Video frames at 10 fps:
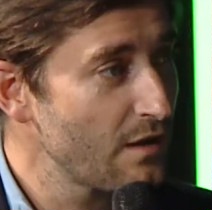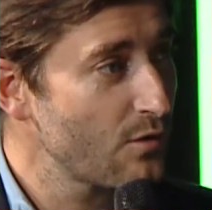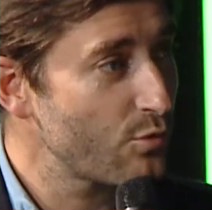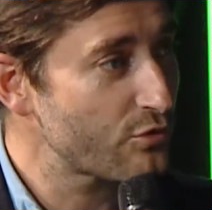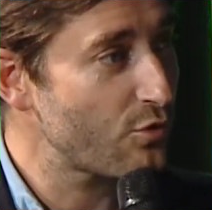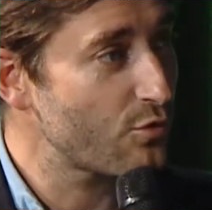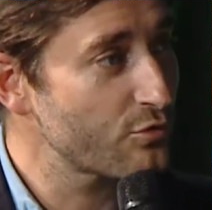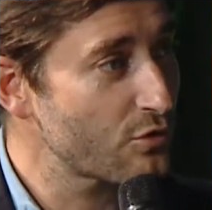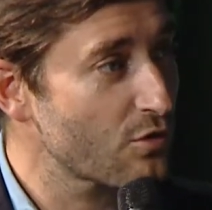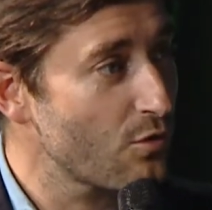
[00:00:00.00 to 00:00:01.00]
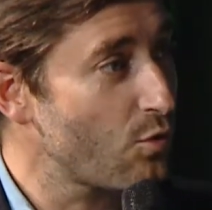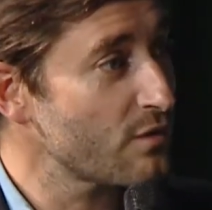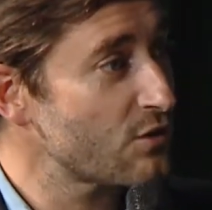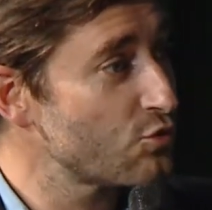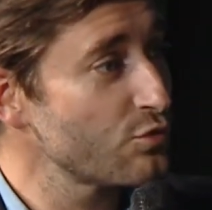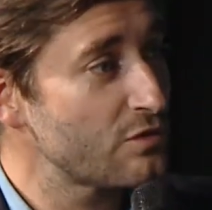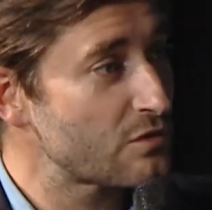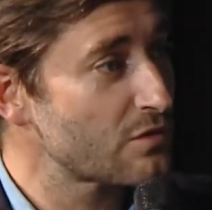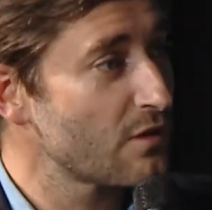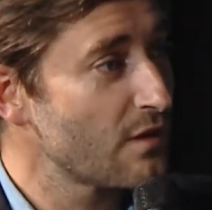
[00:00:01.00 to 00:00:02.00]
Then in terms of technology, we've talked
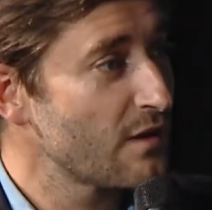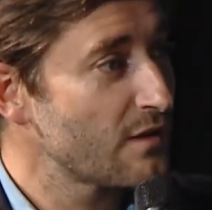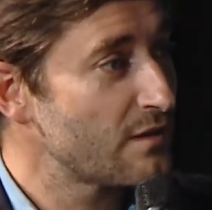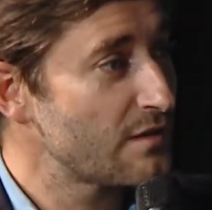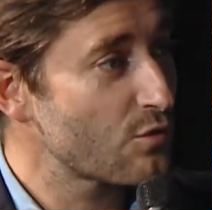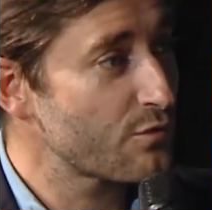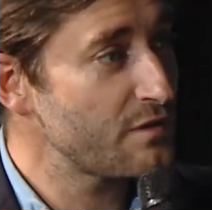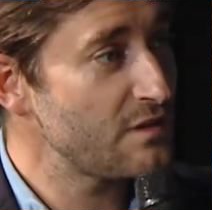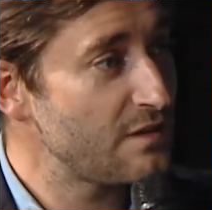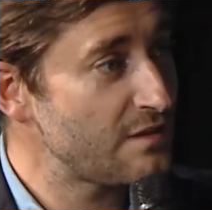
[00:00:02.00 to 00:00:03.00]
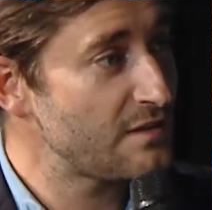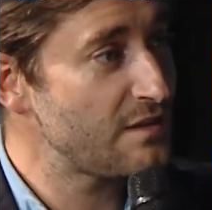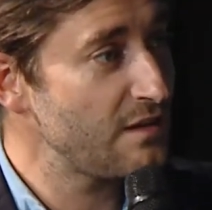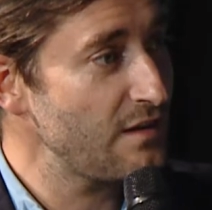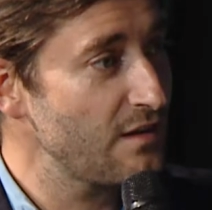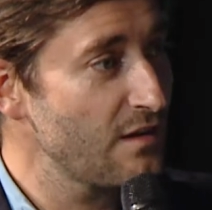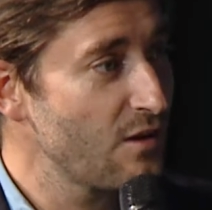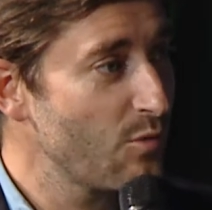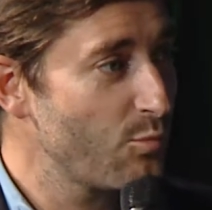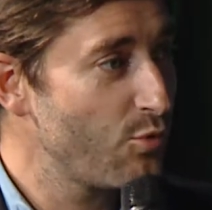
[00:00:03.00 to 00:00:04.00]
about technology a lot today.
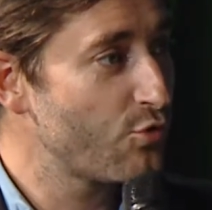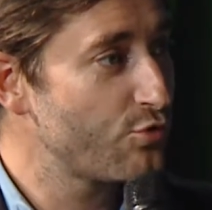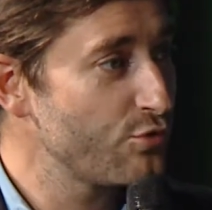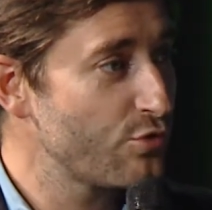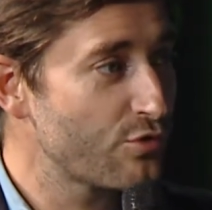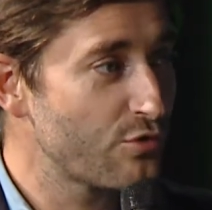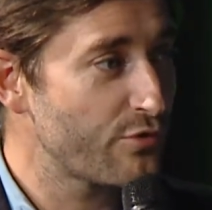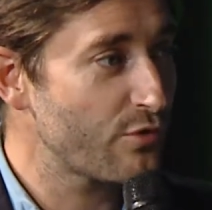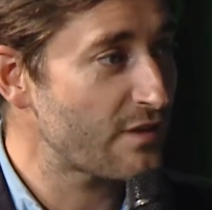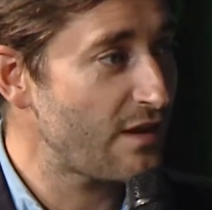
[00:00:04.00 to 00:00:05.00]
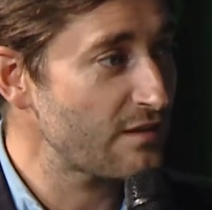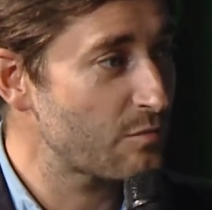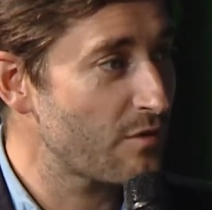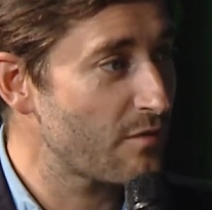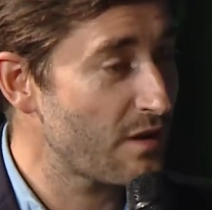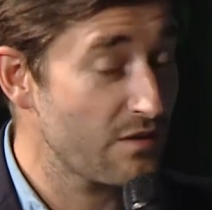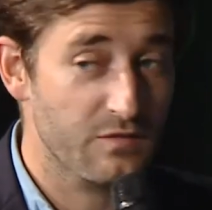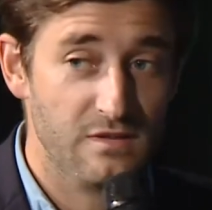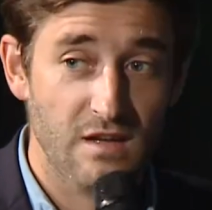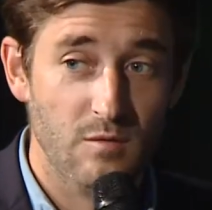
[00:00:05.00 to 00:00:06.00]
We are realizing that
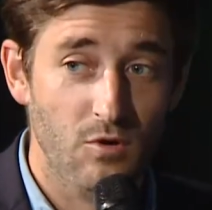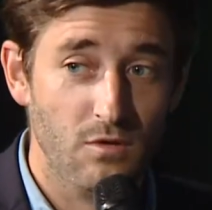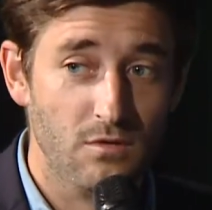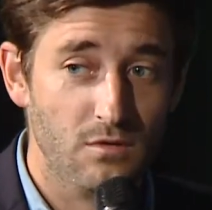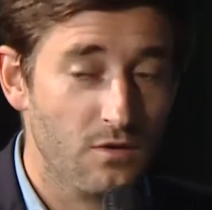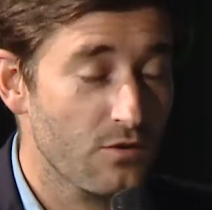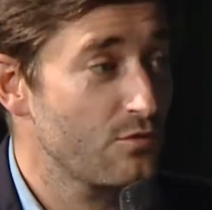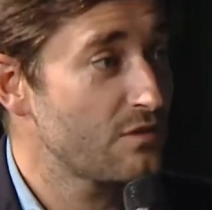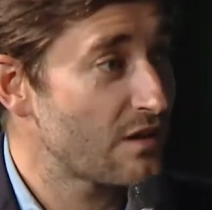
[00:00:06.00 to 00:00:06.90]
we do have a lot of